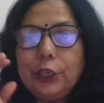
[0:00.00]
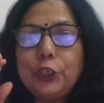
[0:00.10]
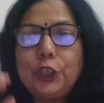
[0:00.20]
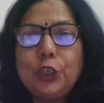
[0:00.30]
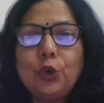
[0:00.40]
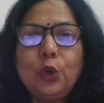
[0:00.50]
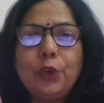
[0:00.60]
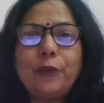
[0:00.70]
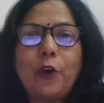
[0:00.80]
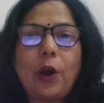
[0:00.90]
Shoot
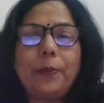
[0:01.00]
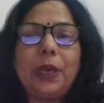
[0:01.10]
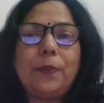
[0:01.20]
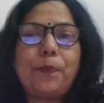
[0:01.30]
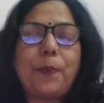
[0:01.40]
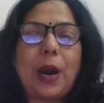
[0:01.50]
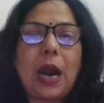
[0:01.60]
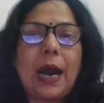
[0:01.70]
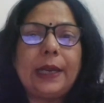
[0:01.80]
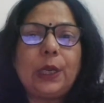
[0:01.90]
forming
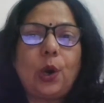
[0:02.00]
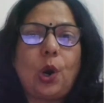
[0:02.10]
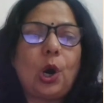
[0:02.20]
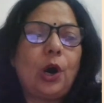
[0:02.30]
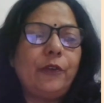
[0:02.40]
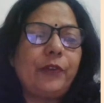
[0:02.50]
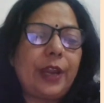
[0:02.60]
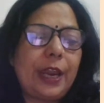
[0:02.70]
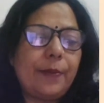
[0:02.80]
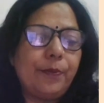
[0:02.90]
part of
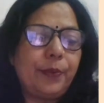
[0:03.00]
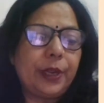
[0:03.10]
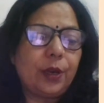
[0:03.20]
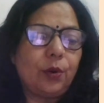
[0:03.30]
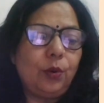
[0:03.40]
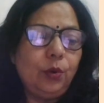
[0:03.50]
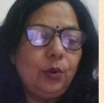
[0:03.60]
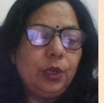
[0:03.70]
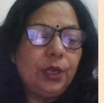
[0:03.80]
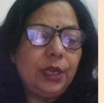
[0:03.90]
embryo
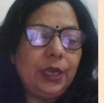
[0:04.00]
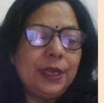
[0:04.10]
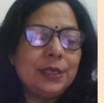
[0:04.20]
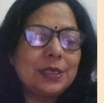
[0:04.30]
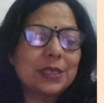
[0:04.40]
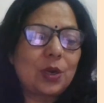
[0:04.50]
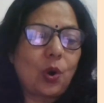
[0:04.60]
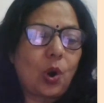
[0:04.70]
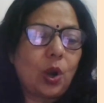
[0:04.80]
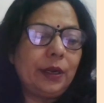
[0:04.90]
is
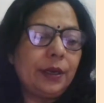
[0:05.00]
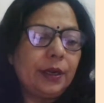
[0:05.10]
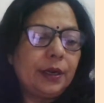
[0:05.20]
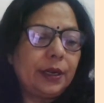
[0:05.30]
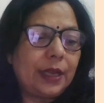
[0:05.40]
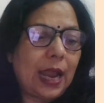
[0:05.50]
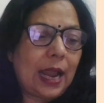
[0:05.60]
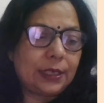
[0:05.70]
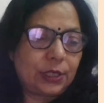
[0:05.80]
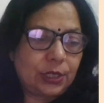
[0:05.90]
called
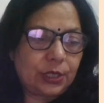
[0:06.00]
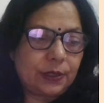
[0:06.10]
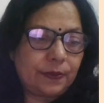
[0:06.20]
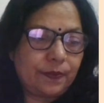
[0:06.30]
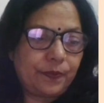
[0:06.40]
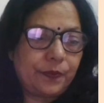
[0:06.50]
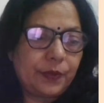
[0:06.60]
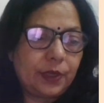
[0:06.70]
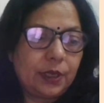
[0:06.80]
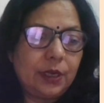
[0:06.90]
dash.
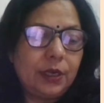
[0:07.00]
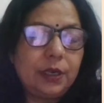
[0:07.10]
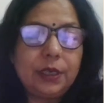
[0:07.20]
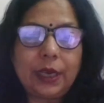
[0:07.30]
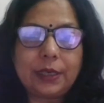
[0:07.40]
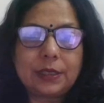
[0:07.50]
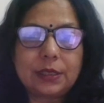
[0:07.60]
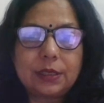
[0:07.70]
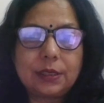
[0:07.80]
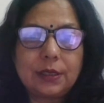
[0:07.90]

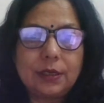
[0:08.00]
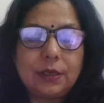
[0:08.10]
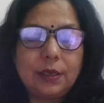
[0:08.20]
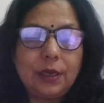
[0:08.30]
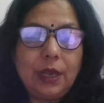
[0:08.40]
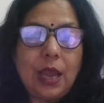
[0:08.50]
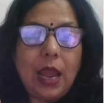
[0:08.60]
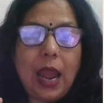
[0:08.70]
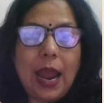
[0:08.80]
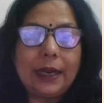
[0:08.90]
Yes.
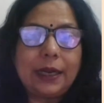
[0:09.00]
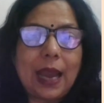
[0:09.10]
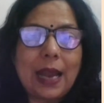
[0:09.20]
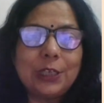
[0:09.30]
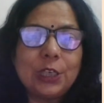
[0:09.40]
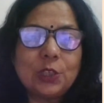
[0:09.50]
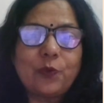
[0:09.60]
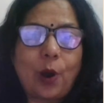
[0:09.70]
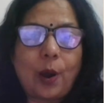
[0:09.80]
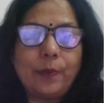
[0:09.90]
And dash is
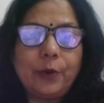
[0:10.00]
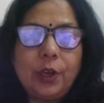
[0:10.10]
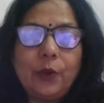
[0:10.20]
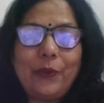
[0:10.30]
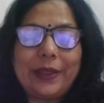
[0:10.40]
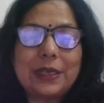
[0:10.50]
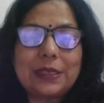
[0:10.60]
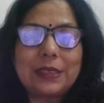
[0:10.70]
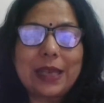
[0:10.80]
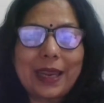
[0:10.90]
formed when the
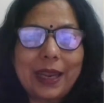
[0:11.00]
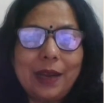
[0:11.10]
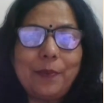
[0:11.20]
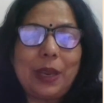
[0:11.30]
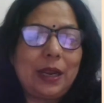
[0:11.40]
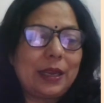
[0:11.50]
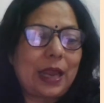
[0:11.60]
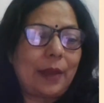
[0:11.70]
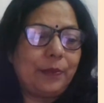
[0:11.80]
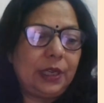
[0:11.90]
second male
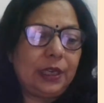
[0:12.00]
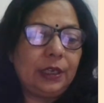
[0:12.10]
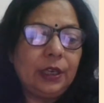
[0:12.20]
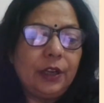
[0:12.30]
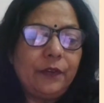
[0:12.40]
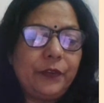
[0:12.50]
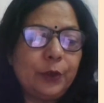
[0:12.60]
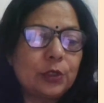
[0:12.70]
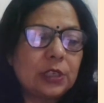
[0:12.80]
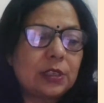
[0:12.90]
gamete
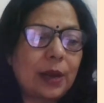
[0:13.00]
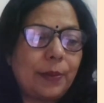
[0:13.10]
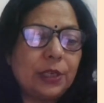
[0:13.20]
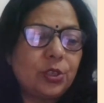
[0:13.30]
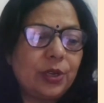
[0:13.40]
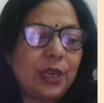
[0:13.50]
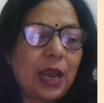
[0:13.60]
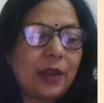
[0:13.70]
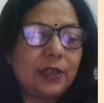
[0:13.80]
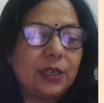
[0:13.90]
fuses. Tamashri,
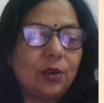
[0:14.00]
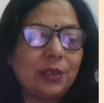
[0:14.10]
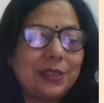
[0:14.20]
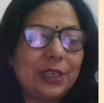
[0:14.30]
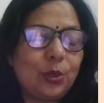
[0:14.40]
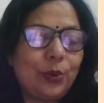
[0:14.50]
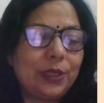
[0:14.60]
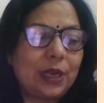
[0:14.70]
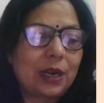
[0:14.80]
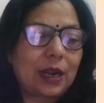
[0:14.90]
I did not see you
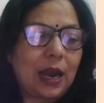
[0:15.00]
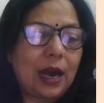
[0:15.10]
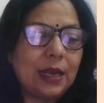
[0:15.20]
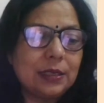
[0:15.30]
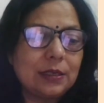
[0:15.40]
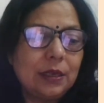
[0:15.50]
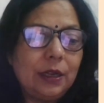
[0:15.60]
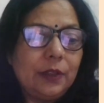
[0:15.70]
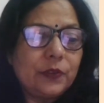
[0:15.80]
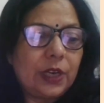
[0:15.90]
in the class.
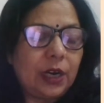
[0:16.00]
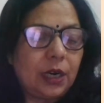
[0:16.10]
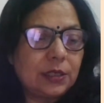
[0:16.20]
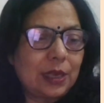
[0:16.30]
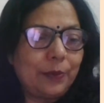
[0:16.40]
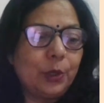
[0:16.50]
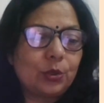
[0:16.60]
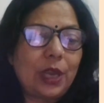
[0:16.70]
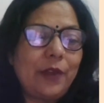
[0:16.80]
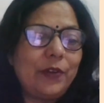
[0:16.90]
Uh,
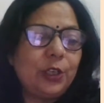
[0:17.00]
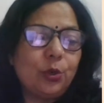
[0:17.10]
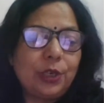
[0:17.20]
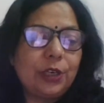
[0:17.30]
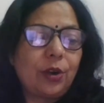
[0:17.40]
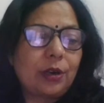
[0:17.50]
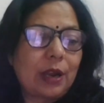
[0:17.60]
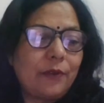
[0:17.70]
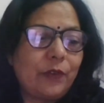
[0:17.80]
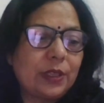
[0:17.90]
Samyukta, even you did not
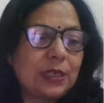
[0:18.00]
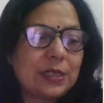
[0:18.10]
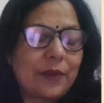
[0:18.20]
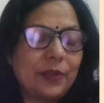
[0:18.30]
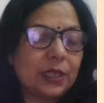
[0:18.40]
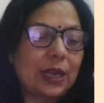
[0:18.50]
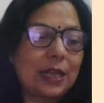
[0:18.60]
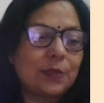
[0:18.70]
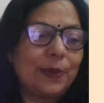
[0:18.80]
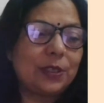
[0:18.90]
come for the seventh
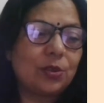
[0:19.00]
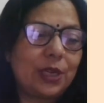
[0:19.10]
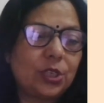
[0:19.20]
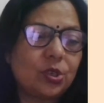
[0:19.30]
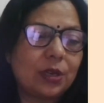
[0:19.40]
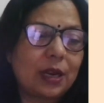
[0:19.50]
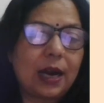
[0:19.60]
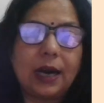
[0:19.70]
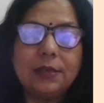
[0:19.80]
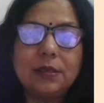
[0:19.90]
class, mensuration
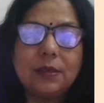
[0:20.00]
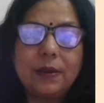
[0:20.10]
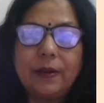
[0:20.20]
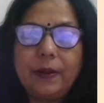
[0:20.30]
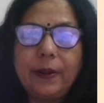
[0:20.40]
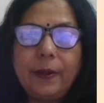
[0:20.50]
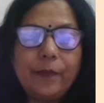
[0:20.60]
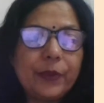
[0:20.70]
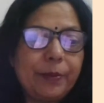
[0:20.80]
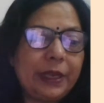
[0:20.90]
class.
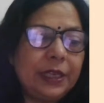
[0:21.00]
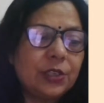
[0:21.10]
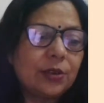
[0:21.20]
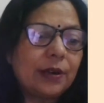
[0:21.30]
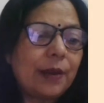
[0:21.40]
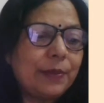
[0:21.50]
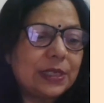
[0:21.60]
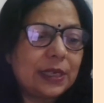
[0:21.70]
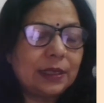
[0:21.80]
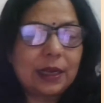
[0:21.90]
Many children are
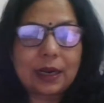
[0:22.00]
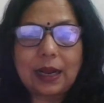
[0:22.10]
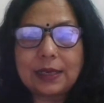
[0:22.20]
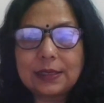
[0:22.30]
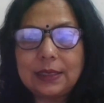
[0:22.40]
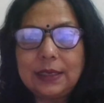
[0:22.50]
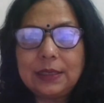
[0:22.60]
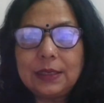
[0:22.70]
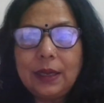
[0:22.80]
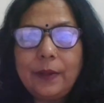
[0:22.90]
missing the
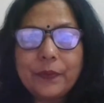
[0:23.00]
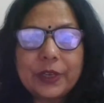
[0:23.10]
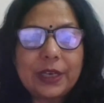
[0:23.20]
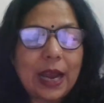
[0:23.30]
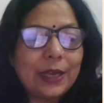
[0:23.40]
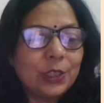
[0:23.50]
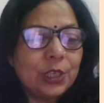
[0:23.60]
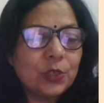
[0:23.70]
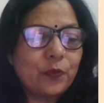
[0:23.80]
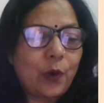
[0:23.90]
classes. The dash
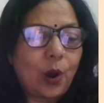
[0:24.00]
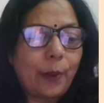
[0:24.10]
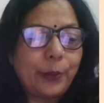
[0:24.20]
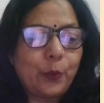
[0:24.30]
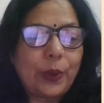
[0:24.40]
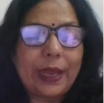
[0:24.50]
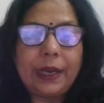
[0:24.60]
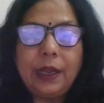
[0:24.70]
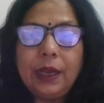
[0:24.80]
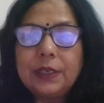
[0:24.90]
is formed
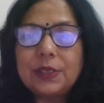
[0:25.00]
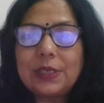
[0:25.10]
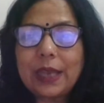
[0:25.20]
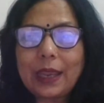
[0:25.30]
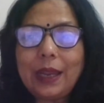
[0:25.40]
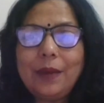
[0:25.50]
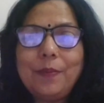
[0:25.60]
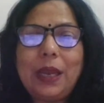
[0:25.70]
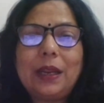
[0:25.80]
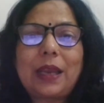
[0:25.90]
when second
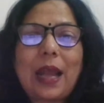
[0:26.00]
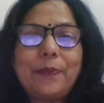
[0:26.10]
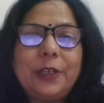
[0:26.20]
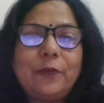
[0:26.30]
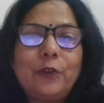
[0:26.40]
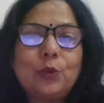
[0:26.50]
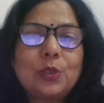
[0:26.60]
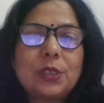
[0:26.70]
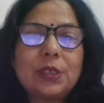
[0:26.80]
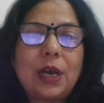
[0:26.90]
male gamete
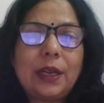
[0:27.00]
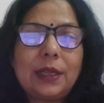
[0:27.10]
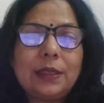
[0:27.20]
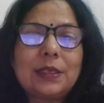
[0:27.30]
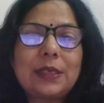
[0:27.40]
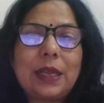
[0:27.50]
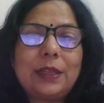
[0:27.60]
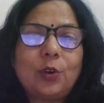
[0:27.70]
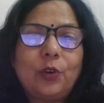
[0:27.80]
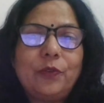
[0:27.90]
fuses another cell
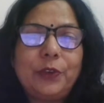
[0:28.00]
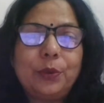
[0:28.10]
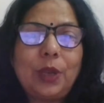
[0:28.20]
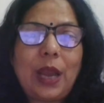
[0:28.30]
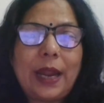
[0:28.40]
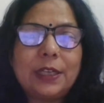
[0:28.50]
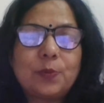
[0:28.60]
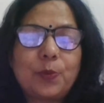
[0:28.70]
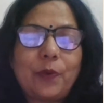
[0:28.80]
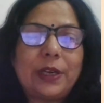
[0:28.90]
in the ovule and is
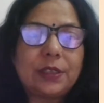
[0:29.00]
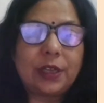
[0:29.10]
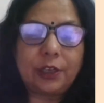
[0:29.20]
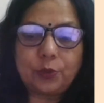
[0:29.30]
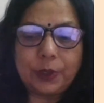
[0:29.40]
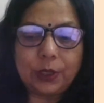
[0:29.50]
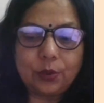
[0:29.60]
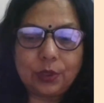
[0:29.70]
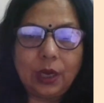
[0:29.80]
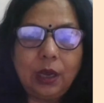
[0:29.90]
provides nourishment
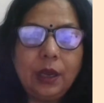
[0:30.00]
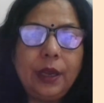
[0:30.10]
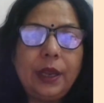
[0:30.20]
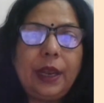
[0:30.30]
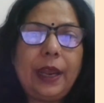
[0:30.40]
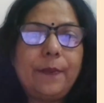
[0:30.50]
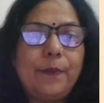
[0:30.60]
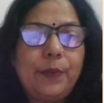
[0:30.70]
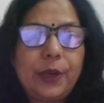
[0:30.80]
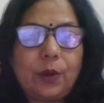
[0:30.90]
to the
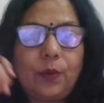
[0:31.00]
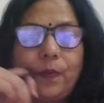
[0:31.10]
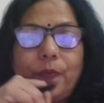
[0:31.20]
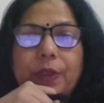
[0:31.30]
embryo.